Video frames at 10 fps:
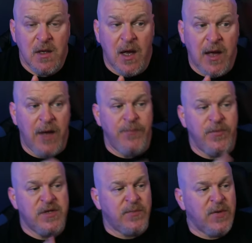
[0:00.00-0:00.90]
Um,
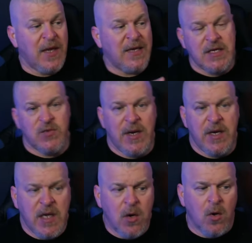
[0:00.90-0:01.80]
something like this right
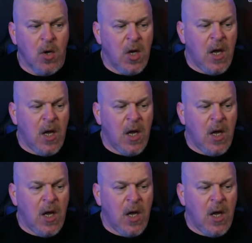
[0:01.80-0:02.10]
here,